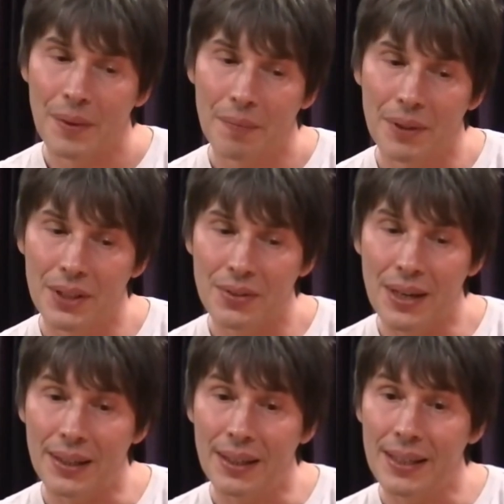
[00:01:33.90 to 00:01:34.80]
But the
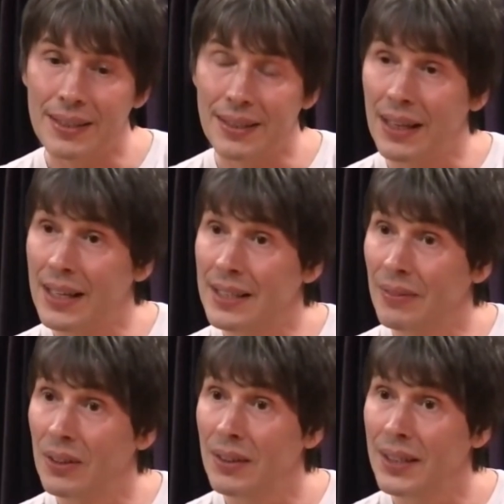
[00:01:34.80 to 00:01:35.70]
straight lines are the lines of
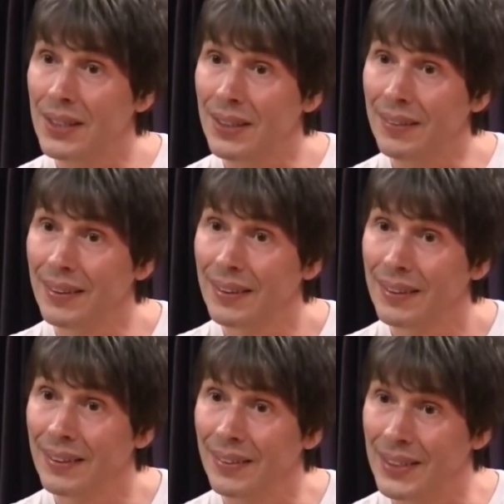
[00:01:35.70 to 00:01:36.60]
longitude
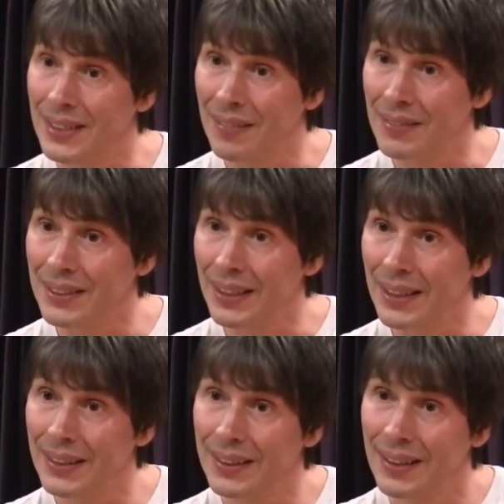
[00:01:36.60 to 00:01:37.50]
on the surface of the
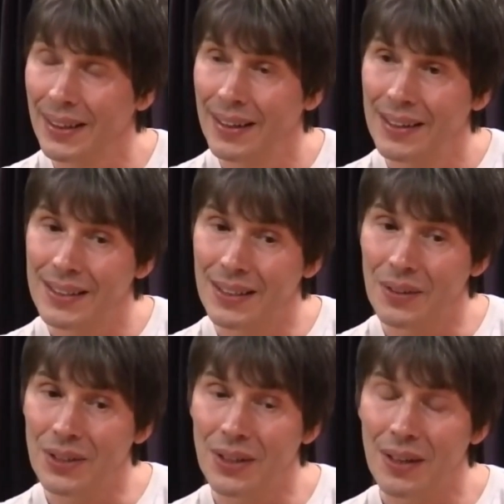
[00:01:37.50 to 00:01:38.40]
Earth. So
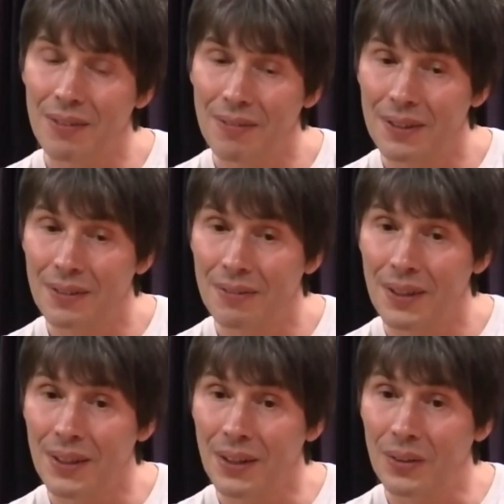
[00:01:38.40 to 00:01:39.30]
as you go further and
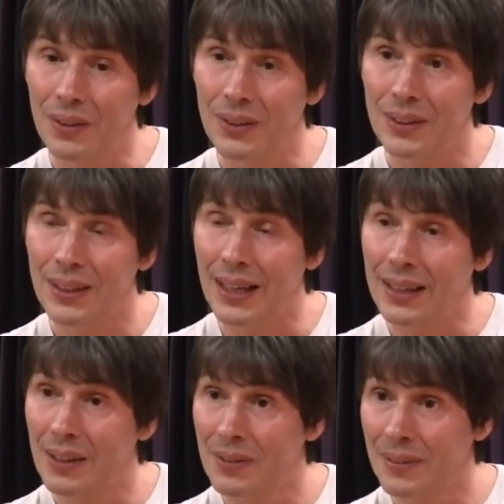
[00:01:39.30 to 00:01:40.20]
further north, you get
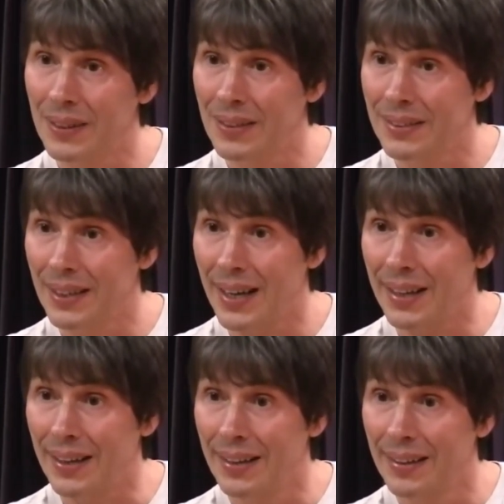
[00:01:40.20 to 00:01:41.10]
closer and closer
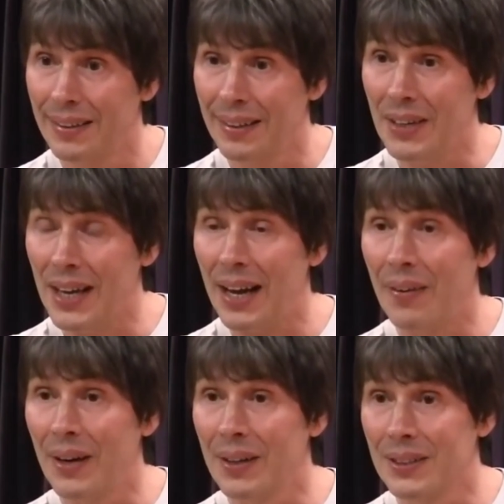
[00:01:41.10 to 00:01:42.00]
together. And if you
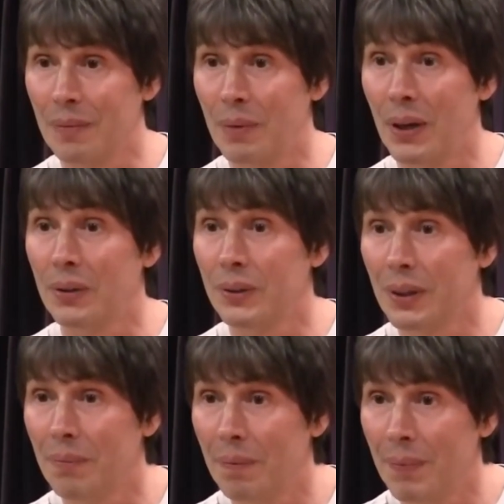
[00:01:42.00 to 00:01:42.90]
carry on to the pole,
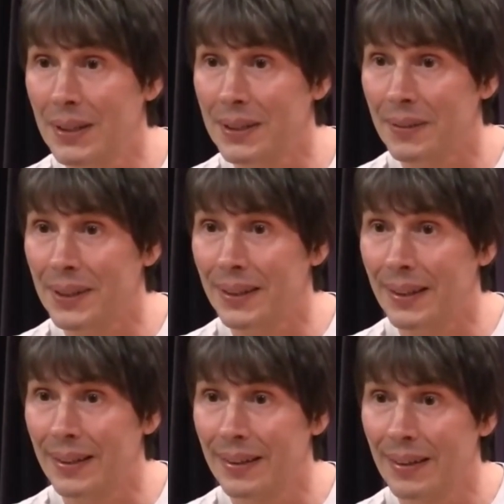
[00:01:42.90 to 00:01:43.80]
you bump into each
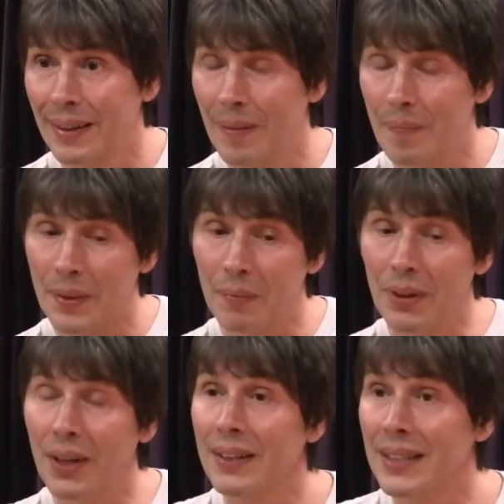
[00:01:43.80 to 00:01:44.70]
other.
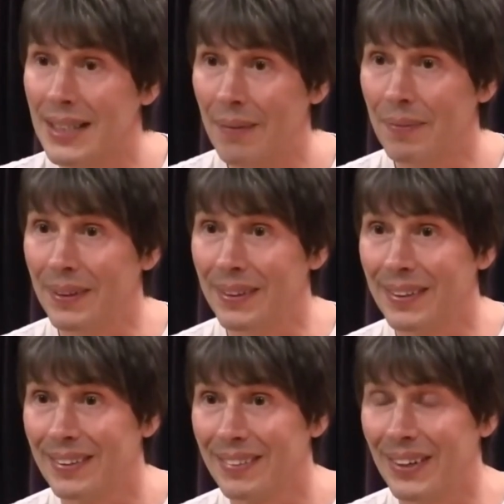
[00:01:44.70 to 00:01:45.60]
But nothing's happened.
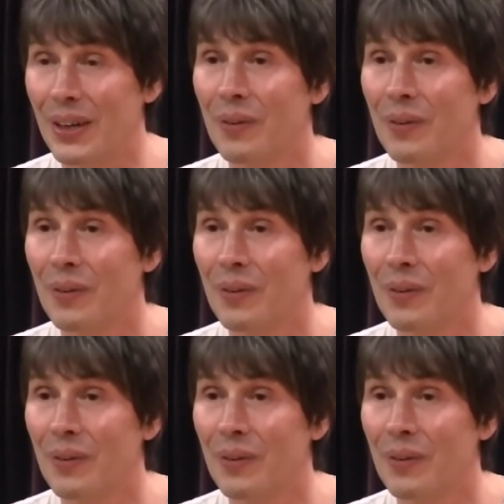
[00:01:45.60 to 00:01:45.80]
Right?